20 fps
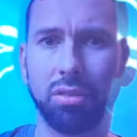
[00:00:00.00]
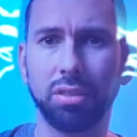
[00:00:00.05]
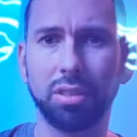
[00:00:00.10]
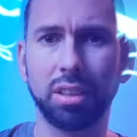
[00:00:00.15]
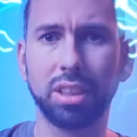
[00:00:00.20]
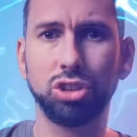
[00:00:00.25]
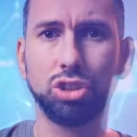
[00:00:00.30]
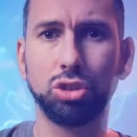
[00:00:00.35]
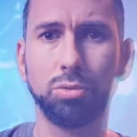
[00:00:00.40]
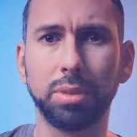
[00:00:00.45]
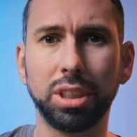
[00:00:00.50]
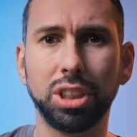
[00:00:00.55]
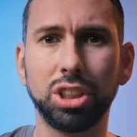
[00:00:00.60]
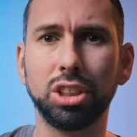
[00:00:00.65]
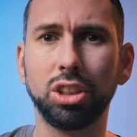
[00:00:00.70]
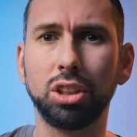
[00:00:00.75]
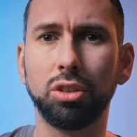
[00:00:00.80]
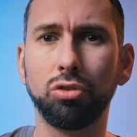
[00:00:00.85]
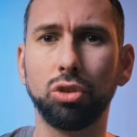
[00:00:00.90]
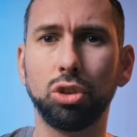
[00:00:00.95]
And
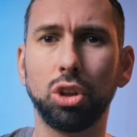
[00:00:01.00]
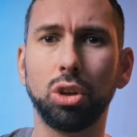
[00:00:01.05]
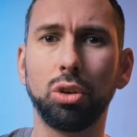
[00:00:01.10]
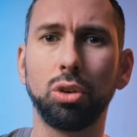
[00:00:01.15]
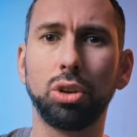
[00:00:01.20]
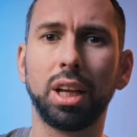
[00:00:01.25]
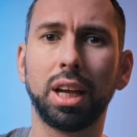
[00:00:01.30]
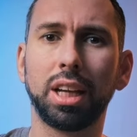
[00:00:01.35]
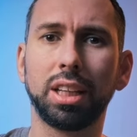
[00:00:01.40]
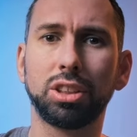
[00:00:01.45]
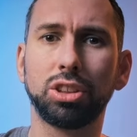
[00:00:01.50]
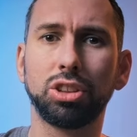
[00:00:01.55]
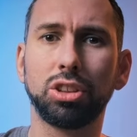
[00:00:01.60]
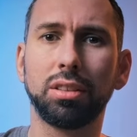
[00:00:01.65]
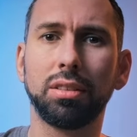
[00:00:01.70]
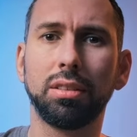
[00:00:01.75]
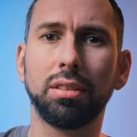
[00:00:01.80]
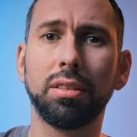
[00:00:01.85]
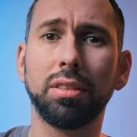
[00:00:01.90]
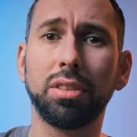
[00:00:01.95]
speaking of low light,
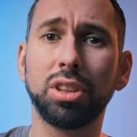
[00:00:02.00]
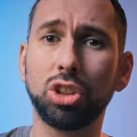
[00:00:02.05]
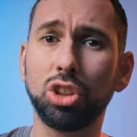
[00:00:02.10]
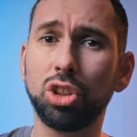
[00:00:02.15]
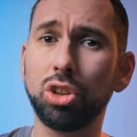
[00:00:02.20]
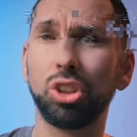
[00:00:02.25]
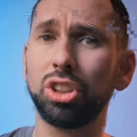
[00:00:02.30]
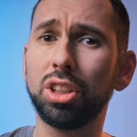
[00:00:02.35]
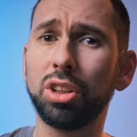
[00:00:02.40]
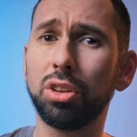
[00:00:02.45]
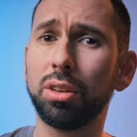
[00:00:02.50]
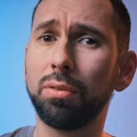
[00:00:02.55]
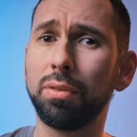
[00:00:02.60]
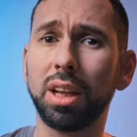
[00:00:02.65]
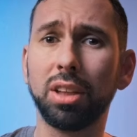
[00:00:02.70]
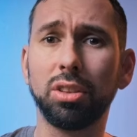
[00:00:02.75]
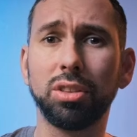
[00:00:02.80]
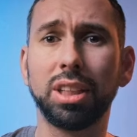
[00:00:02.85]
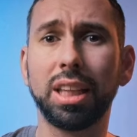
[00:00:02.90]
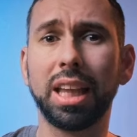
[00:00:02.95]
did you hear
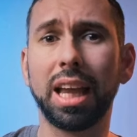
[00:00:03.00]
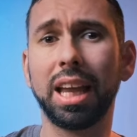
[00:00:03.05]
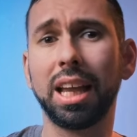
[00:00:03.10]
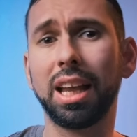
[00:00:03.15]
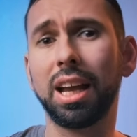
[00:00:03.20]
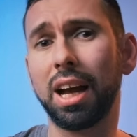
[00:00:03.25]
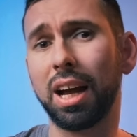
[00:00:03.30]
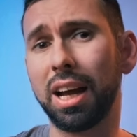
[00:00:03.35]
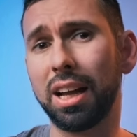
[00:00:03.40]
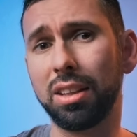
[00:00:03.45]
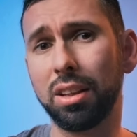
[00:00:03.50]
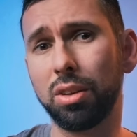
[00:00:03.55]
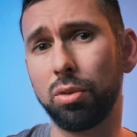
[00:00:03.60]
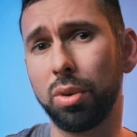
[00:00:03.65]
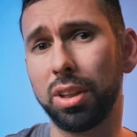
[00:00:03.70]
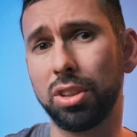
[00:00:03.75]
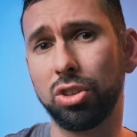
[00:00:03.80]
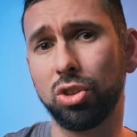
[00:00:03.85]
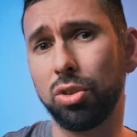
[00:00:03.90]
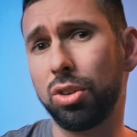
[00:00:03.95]
about the AI that
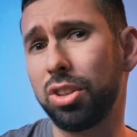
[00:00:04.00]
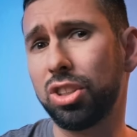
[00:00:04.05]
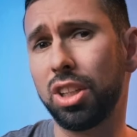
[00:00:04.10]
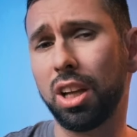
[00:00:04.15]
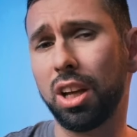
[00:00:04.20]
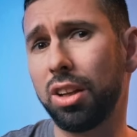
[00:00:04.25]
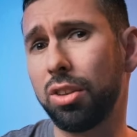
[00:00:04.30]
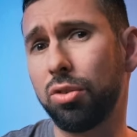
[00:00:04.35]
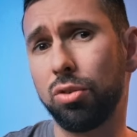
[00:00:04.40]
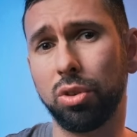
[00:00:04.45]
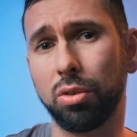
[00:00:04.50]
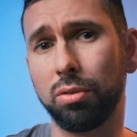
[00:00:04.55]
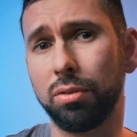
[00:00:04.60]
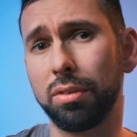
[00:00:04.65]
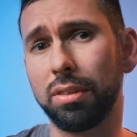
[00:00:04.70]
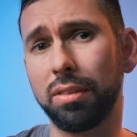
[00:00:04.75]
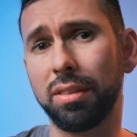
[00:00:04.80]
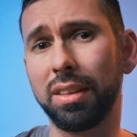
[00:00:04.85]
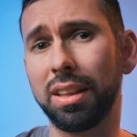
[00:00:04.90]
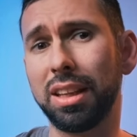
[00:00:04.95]
went to a dark room?
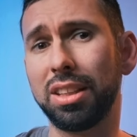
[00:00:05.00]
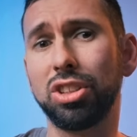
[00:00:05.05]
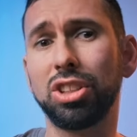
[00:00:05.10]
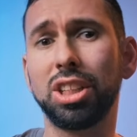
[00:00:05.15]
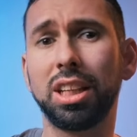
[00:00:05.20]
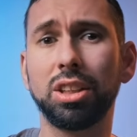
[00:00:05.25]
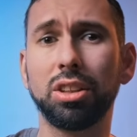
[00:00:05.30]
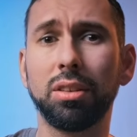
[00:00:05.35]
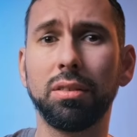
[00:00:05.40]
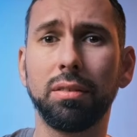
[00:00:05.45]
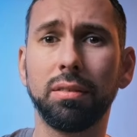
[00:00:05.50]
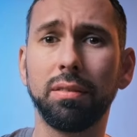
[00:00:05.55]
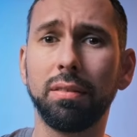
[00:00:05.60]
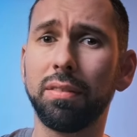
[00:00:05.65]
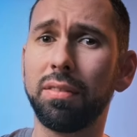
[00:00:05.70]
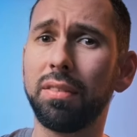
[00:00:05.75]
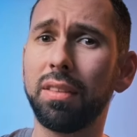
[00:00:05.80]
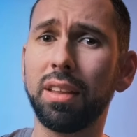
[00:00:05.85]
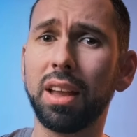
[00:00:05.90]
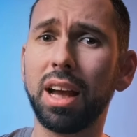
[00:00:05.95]
It said,
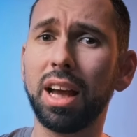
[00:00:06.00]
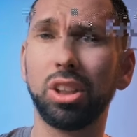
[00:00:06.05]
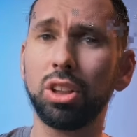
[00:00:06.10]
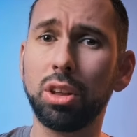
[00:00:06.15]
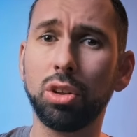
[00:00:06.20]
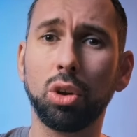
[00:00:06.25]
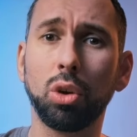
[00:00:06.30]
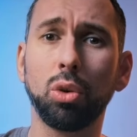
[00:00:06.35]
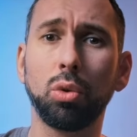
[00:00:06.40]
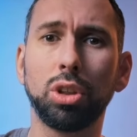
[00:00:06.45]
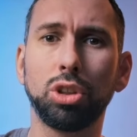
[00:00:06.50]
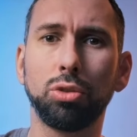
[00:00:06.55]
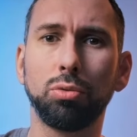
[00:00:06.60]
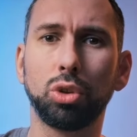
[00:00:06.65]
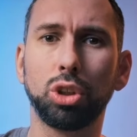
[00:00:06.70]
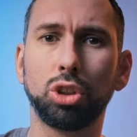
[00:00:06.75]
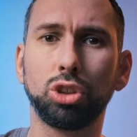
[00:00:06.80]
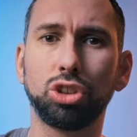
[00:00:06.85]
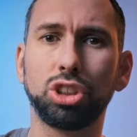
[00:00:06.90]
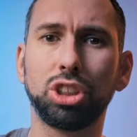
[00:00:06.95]
"I don't always
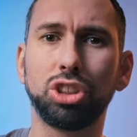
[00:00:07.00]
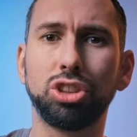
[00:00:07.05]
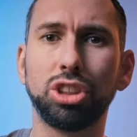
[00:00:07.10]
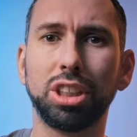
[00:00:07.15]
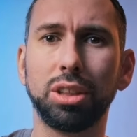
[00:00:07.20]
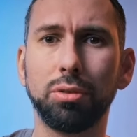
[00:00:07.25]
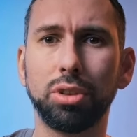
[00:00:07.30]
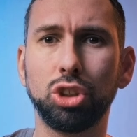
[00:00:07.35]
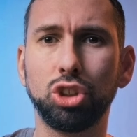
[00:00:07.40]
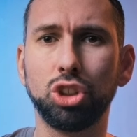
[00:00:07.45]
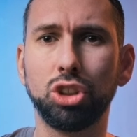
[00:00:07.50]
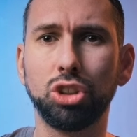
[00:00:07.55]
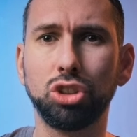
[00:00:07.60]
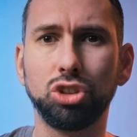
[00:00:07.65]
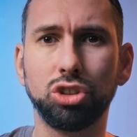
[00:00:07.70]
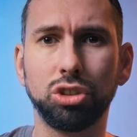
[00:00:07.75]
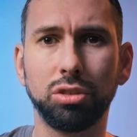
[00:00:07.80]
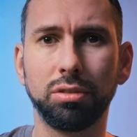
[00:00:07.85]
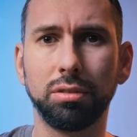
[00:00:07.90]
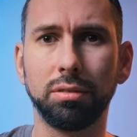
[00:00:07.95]
process
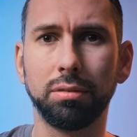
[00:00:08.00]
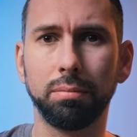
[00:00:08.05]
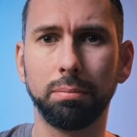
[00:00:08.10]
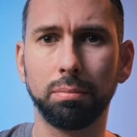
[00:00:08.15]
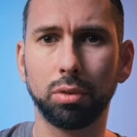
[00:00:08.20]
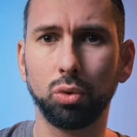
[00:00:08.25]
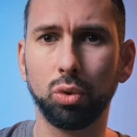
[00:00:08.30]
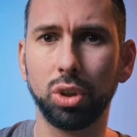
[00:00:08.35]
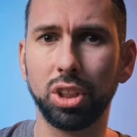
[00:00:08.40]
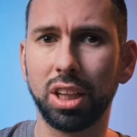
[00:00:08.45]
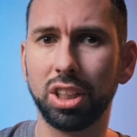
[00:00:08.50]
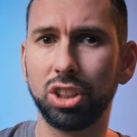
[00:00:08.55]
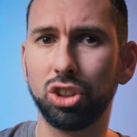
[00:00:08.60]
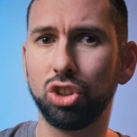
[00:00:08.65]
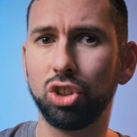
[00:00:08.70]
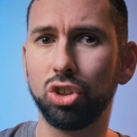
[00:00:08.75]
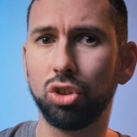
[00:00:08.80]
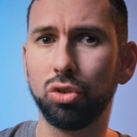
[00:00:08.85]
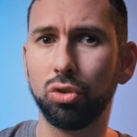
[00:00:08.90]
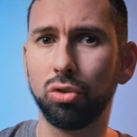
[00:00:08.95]
images, but when I
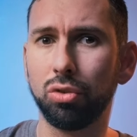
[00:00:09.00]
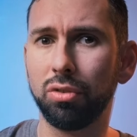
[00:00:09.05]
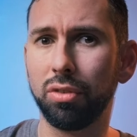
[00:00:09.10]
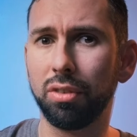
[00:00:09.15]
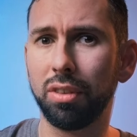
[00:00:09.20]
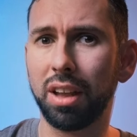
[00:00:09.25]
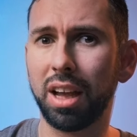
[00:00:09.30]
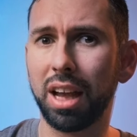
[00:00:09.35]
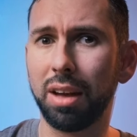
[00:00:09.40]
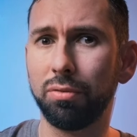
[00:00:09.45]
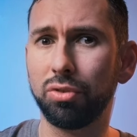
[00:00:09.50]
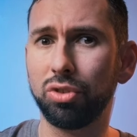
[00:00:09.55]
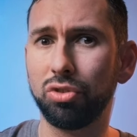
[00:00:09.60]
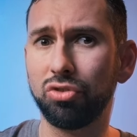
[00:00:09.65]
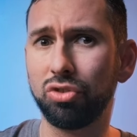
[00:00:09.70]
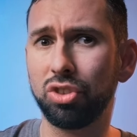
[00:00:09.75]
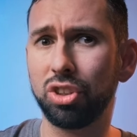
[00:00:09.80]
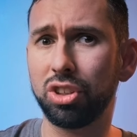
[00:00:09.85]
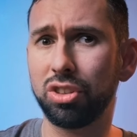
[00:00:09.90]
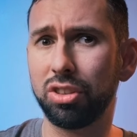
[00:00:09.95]
do, I
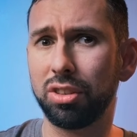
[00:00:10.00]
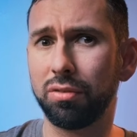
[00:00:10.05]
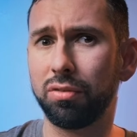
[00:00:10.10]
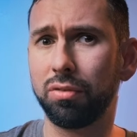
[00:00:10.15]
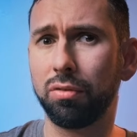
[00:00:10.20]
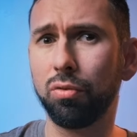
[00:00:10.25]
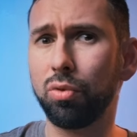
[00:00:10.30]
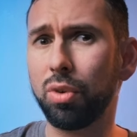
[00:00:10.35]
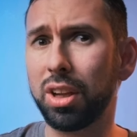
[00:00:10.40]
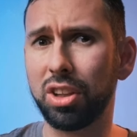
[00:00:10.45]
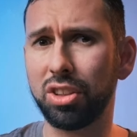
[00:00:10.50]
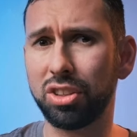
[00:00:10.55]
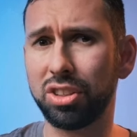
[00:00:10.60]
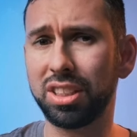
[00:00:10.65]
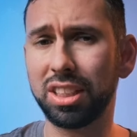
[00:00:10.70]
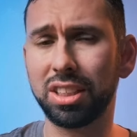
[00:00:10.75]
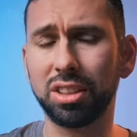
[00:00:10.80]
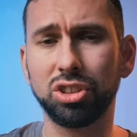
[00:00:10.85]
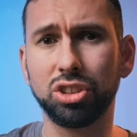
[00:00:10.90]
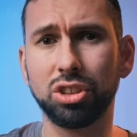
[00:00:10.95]
prefer them well
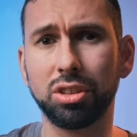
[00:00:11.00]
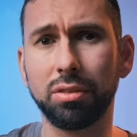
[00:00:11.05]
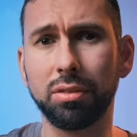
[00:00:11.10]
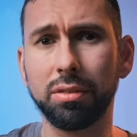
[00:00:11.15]
lit."